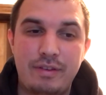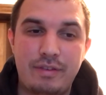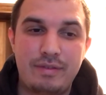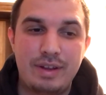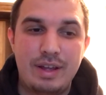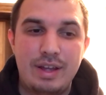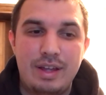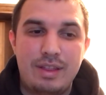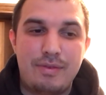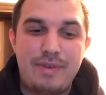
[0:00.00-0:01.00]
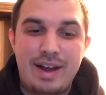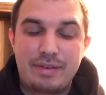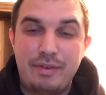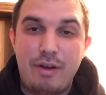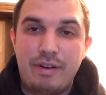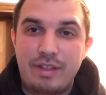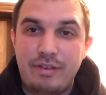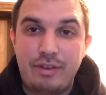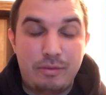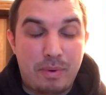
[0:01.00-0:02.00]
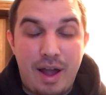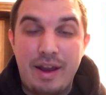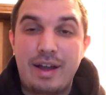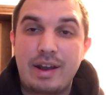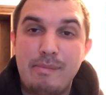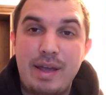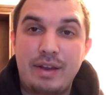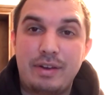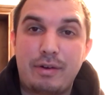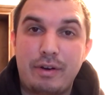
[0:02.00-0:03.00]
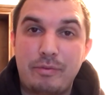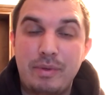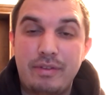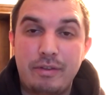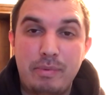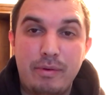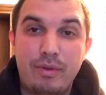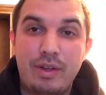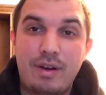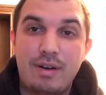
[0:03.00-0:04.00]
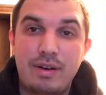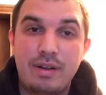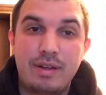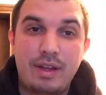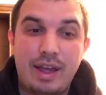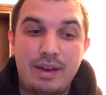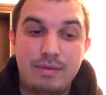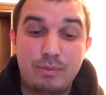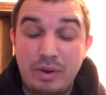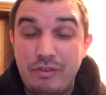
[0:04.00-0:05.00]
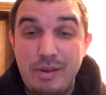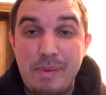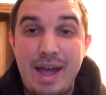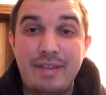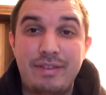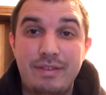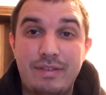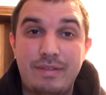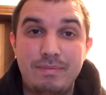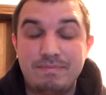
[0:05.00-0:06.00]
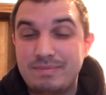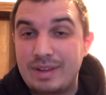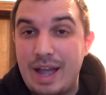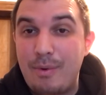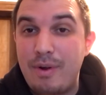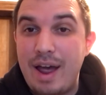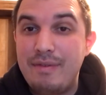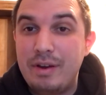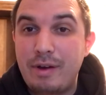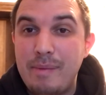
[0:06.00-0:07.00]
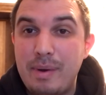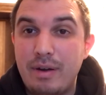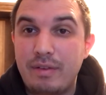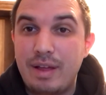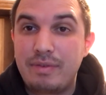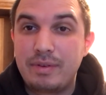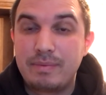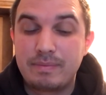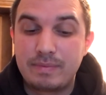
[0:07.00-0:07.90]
Just the fact of knowing that she's probably not going to make it to Christmas has been really hard, and when she passes, I won't have any grandparents left.